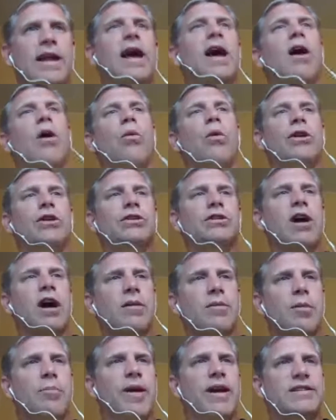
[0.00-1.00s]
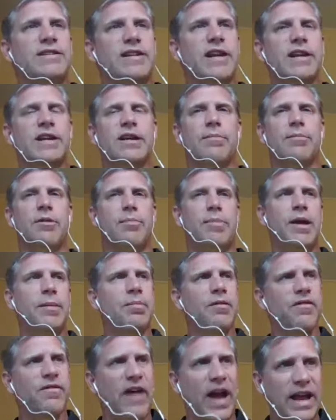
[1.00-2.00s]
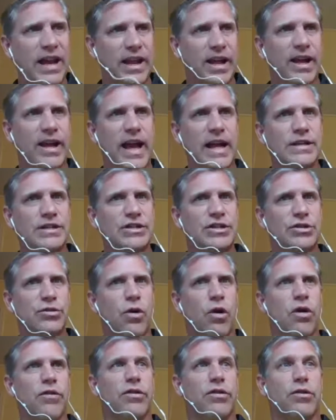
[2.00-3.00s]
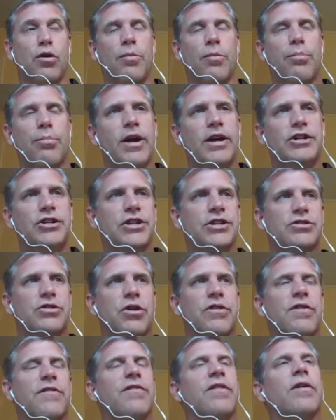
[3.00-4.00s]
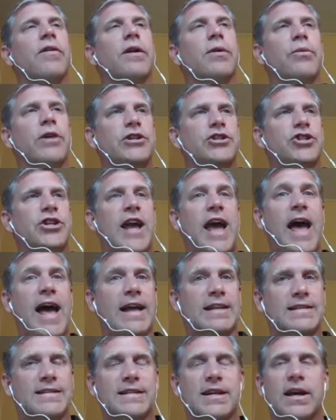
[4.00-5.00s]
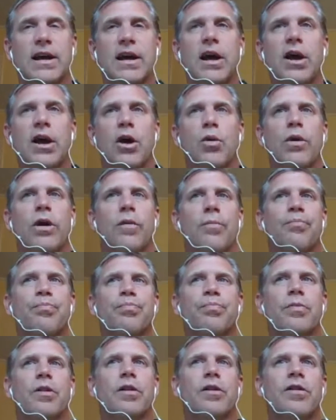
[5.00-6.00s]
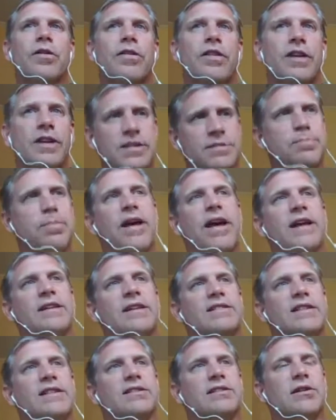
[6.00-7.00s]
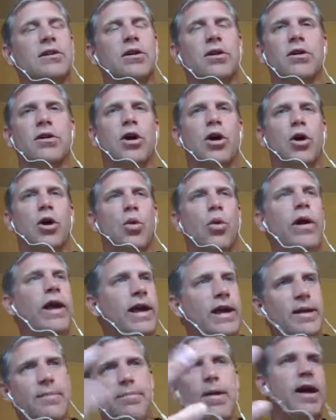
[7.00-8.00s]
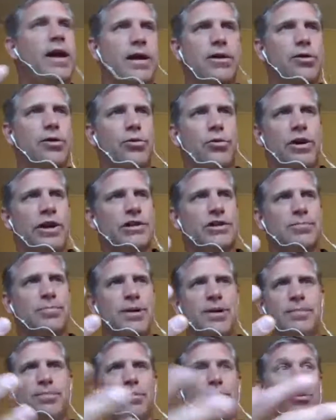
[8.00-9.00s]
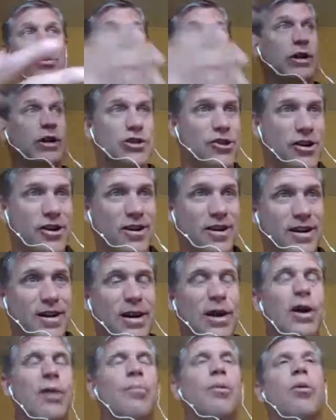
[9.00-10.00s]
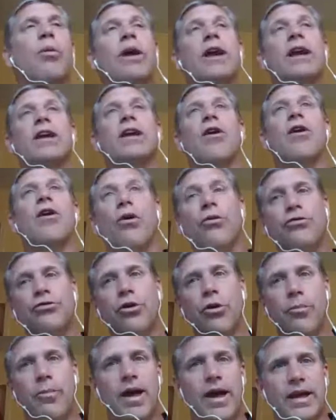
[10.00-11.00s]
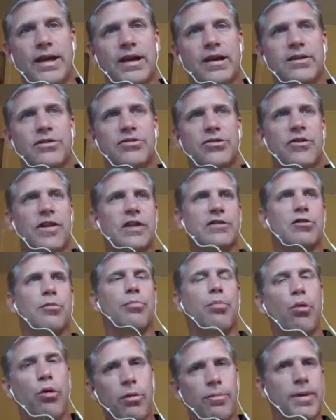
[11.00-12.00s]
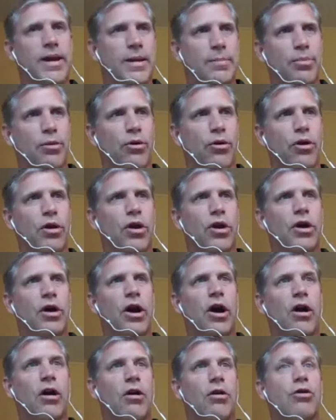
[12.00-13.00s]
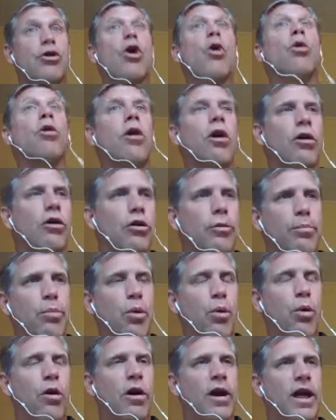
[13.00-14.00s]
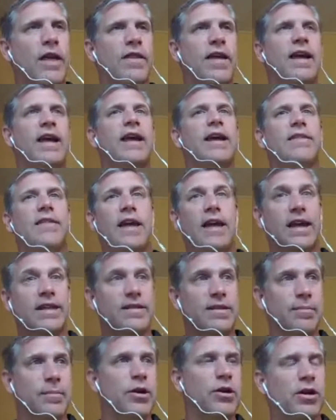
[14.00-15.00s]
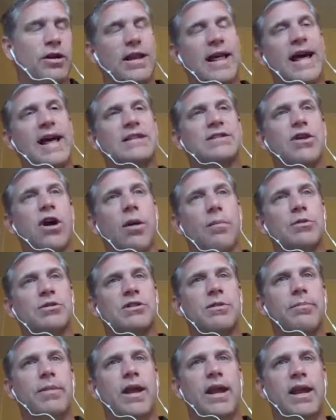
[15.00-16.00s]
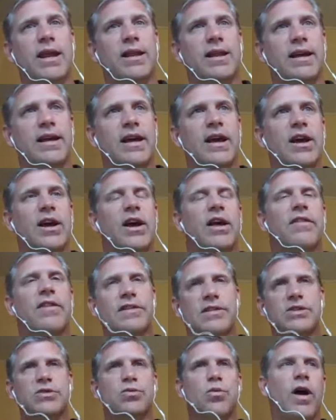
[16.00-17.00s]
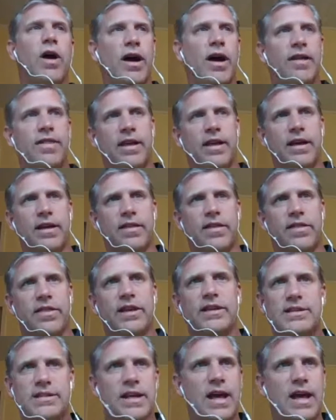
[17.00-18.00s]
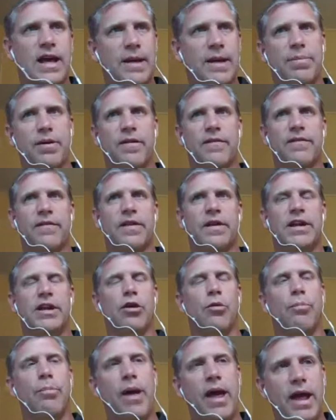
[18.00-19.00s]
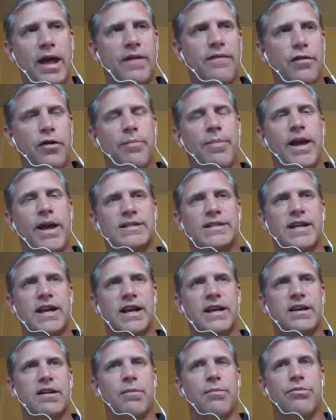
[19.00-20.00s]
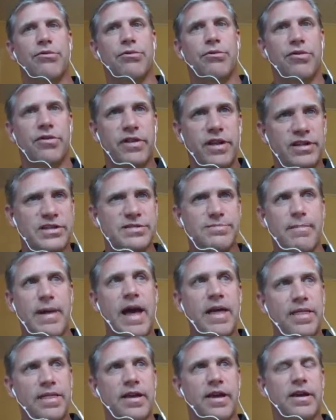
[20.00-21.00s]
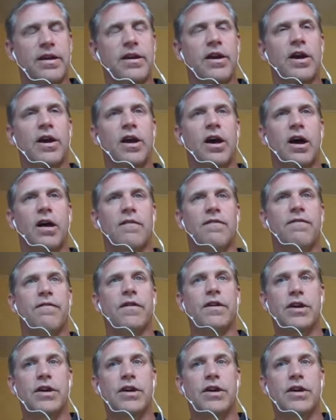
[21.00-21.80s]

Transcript: now, when you talk about basic income, the people fighting against you are the corporations, are the very rich cats. Well, this plan says, look, we can make you rich people richer, but we can also make it so that the poor people are no longer poor and they hit the middle class almost immediately. This is why I think this type of, paying for a basic income through this method of,